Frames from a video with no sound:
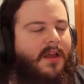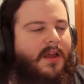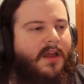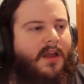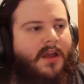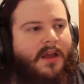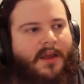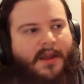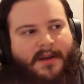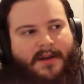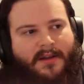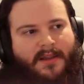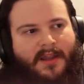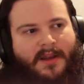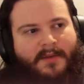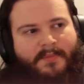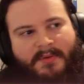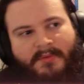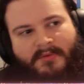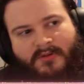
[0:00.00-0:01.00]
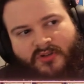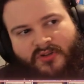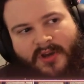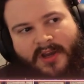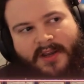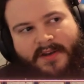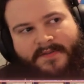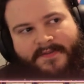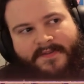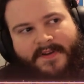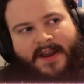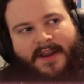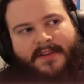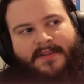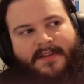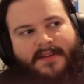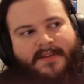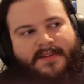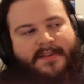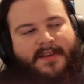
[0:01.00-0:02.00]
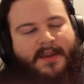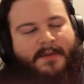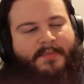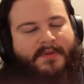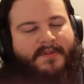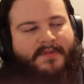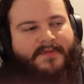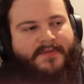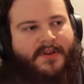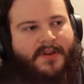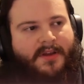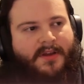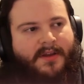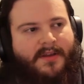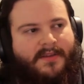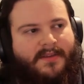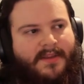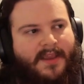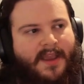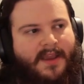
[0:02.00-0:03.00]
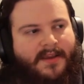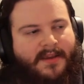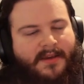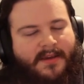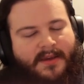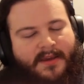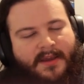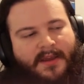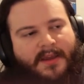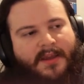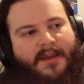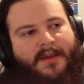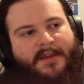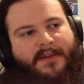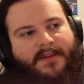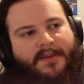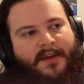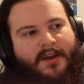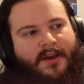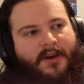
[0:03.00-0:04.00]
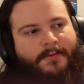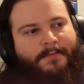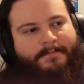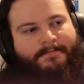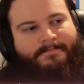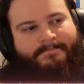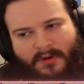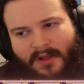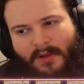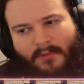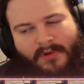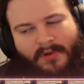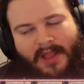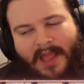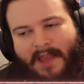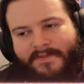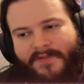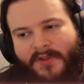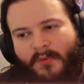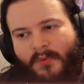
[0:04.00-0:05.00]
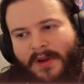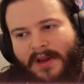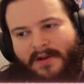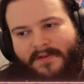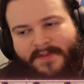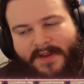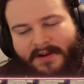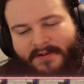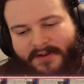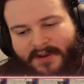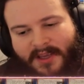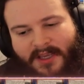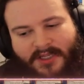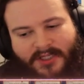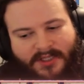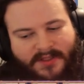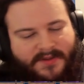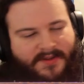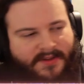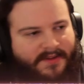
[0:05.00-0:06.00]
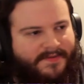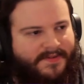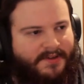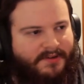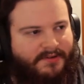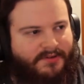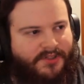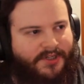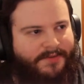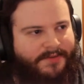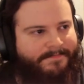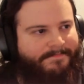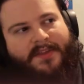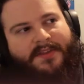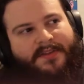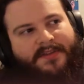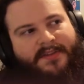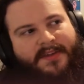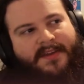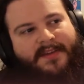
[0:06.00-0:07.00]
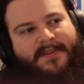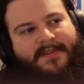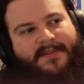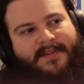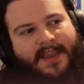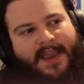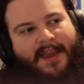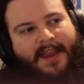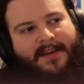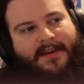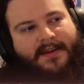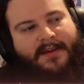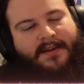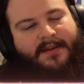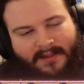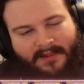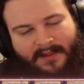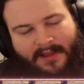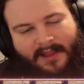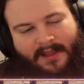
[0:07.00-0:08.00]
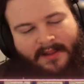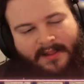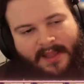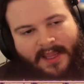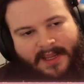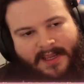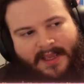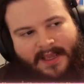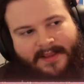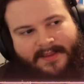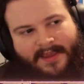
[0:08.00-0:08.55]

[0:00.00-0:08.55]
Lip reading: And a lot of people try and find this type of deck. So we'll have the weird variations in the future. With this deck, like I